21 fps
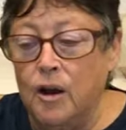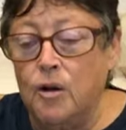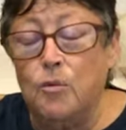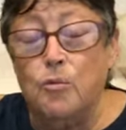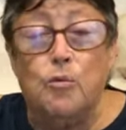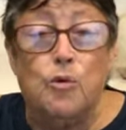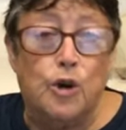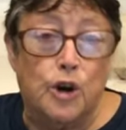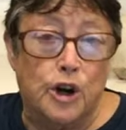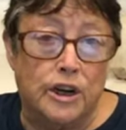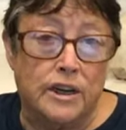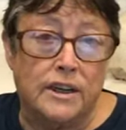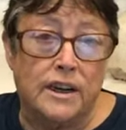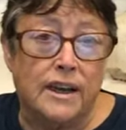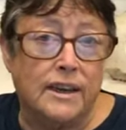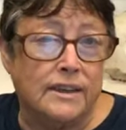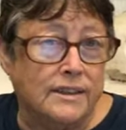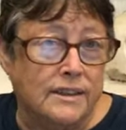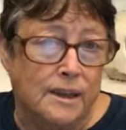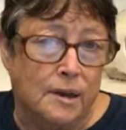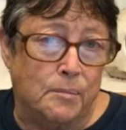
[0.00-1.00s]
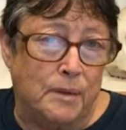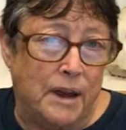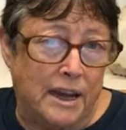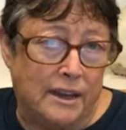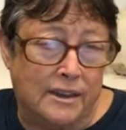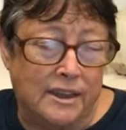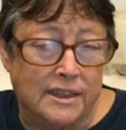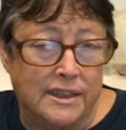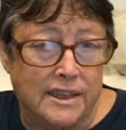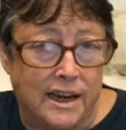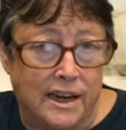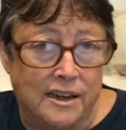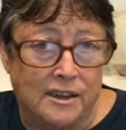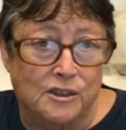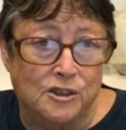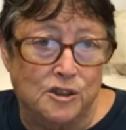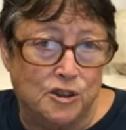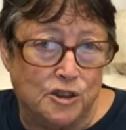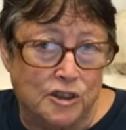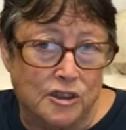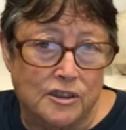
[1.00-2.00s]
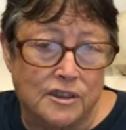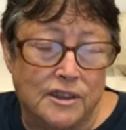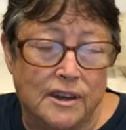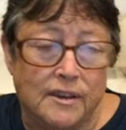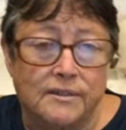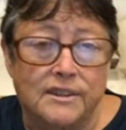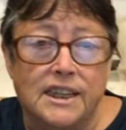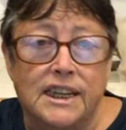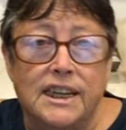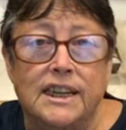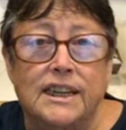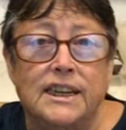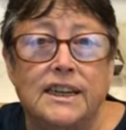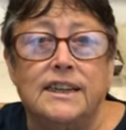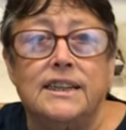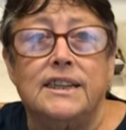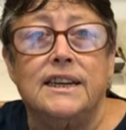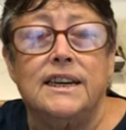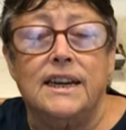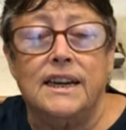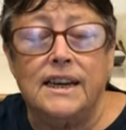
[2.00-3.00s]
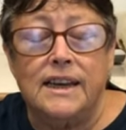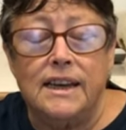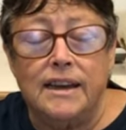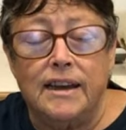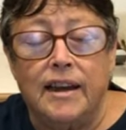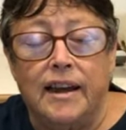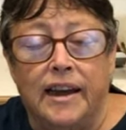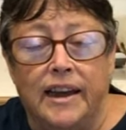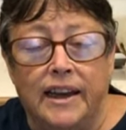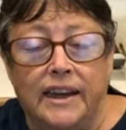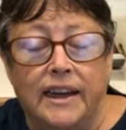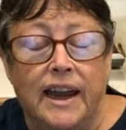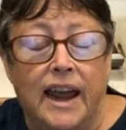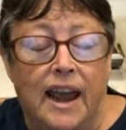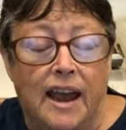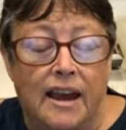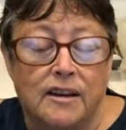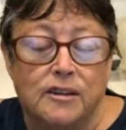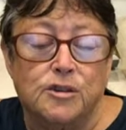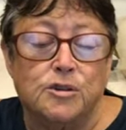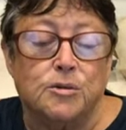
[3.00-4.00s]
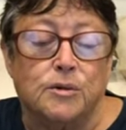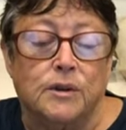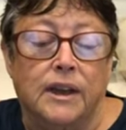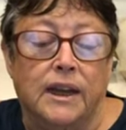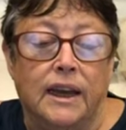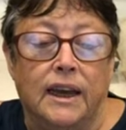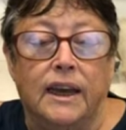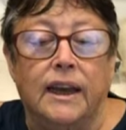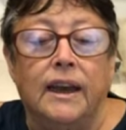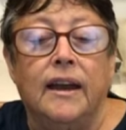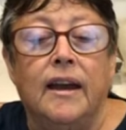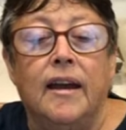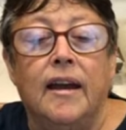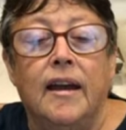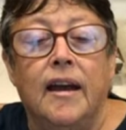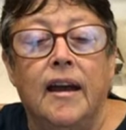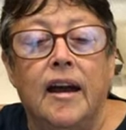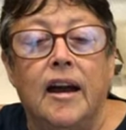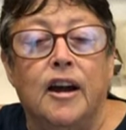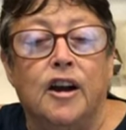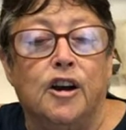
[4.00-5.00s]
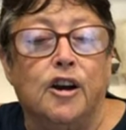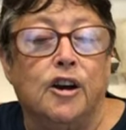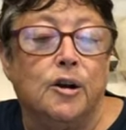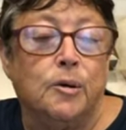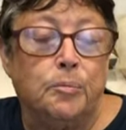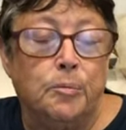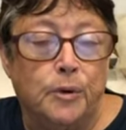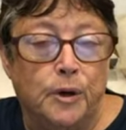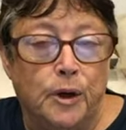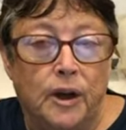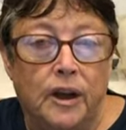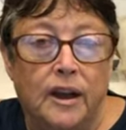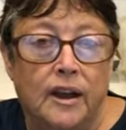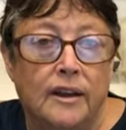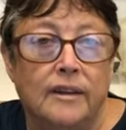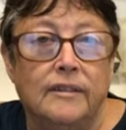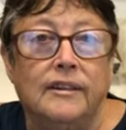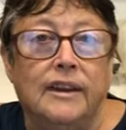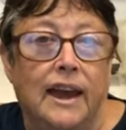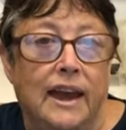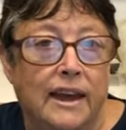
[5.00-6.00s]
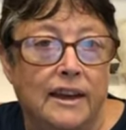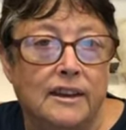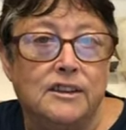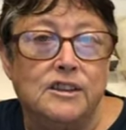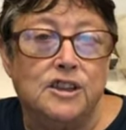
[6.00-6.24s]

warned us about the dangers of DDT and actually her book led